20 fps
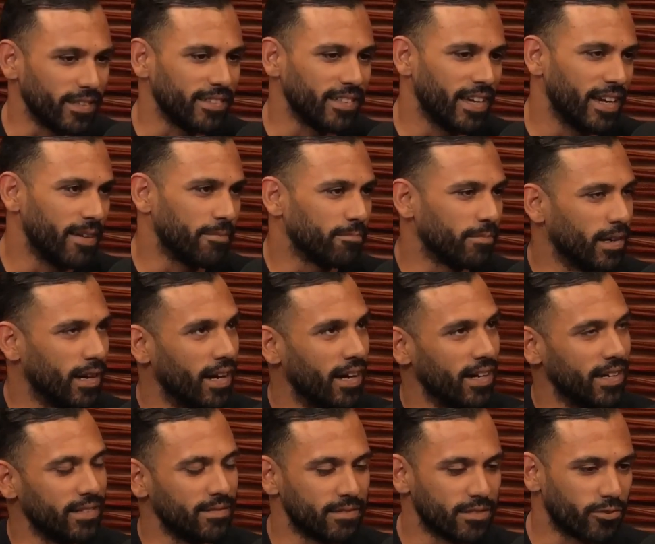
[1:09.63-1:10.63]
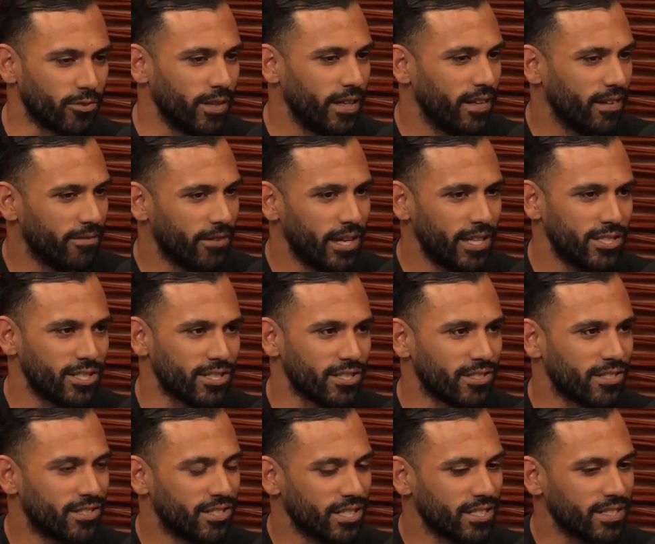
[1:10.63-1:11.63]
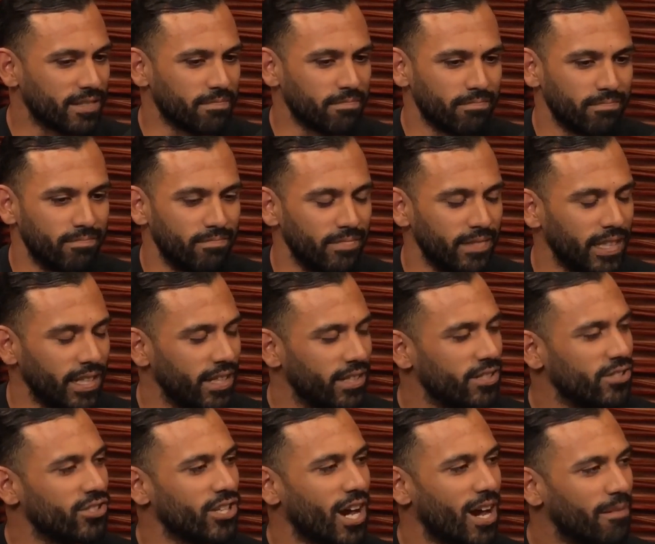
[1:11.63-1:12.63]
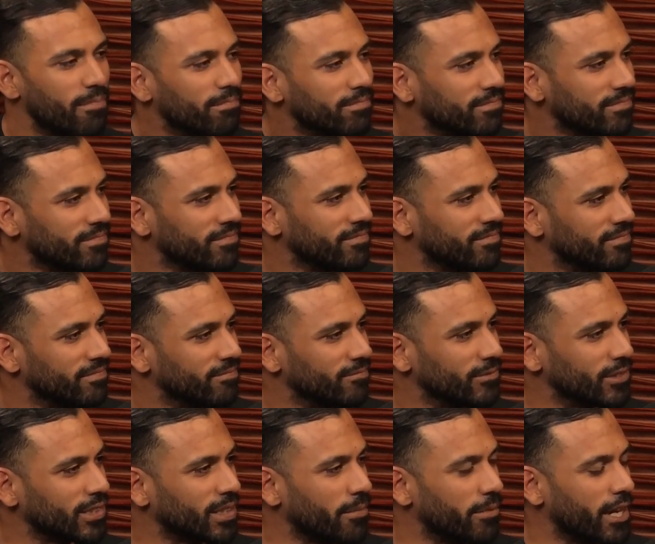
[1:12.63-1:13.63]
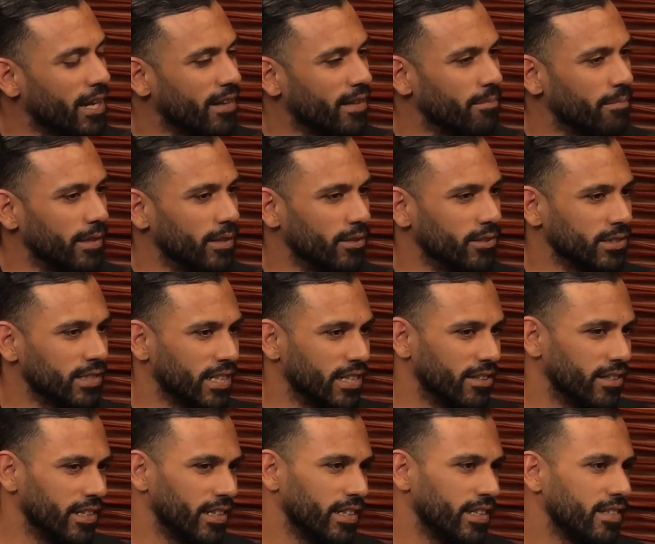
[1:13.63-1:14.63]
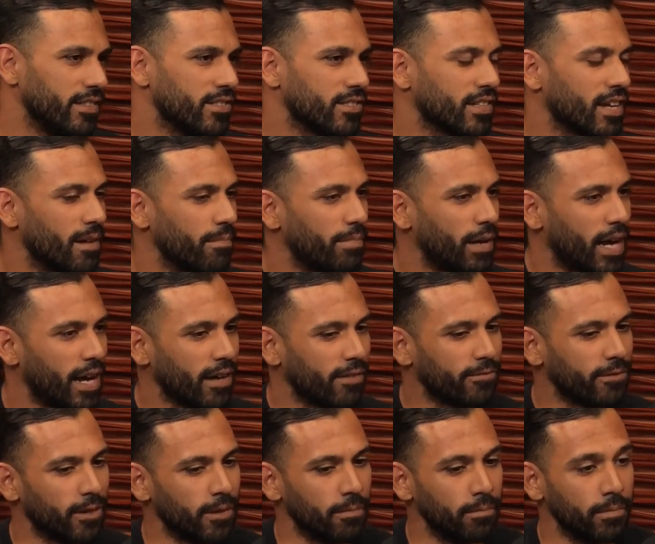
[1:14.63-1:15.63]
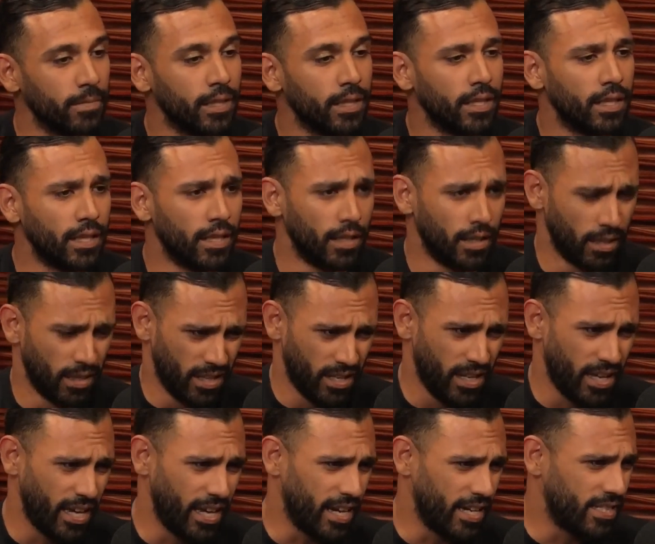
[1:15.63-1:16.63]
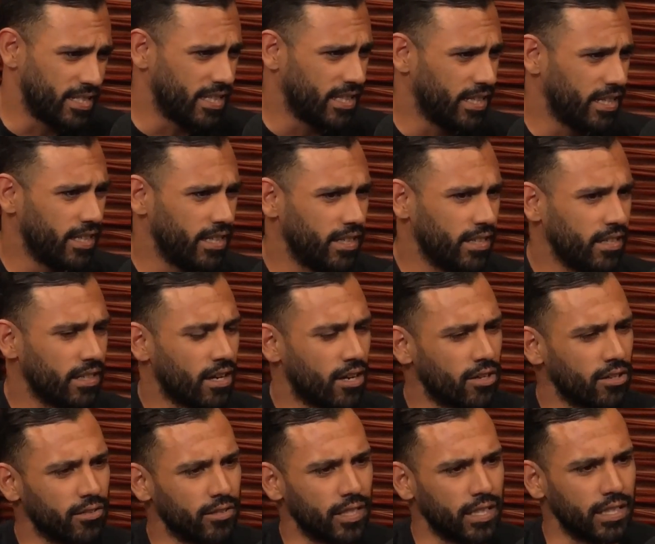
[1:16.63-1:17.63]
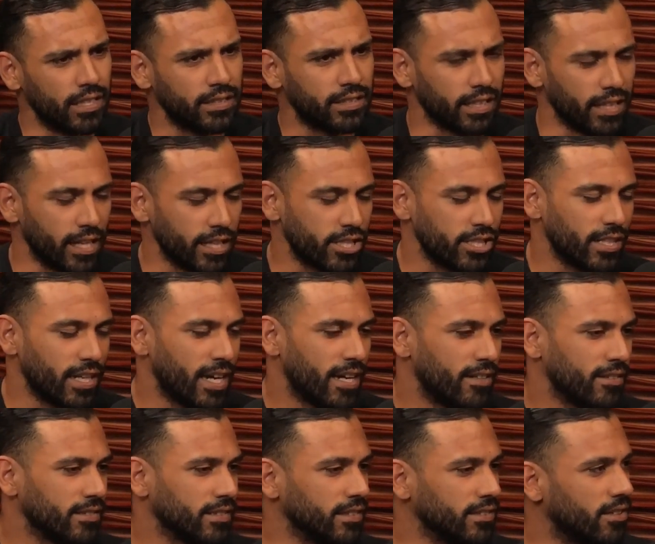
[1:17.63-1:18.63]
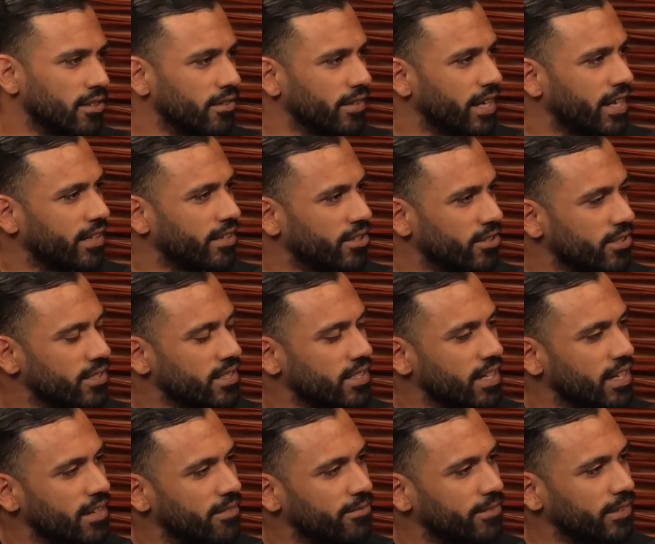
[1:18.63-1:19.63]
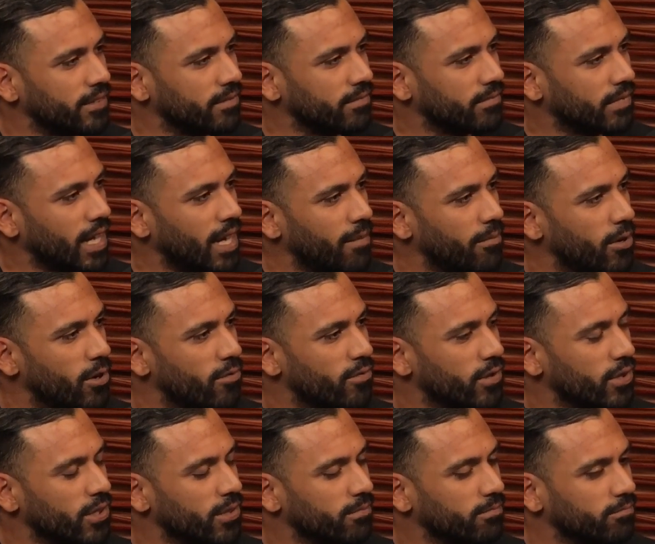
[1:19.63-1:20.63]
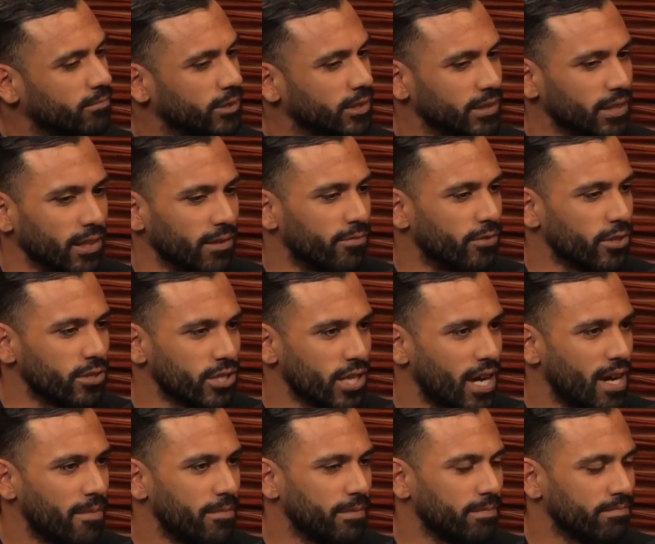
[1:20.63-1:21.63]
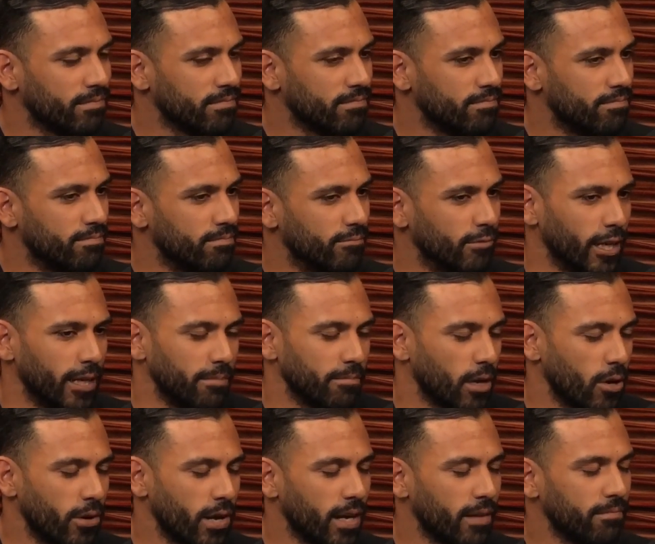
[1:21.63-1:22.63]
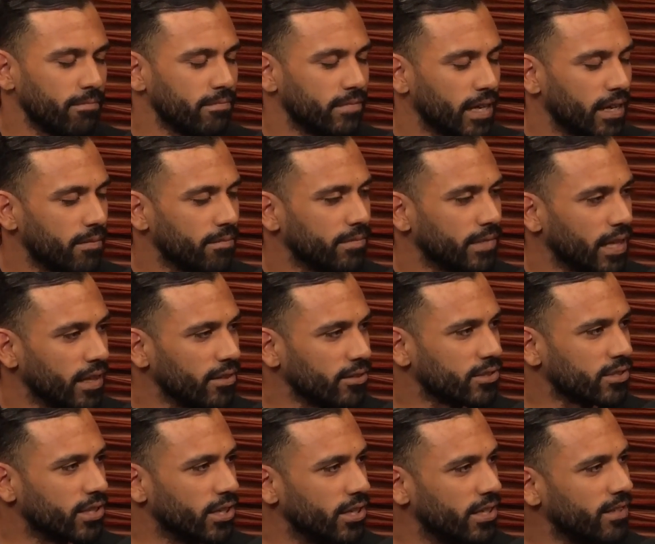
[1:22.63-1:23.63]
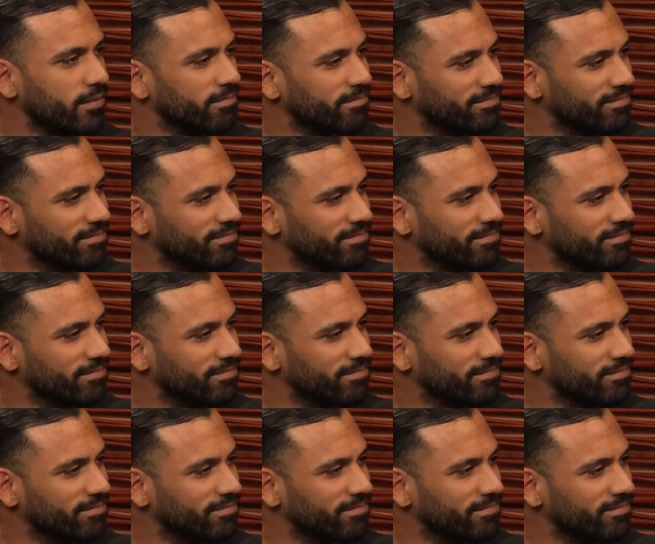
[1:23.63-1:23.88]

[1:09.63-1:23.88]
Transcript: Yeah, Screen Innovations just needed a job. Was coming out of the military, just got back from AIT, our selection house and all that good stuff, and came over, was looking for a job and went, okay, yeah, that looks good.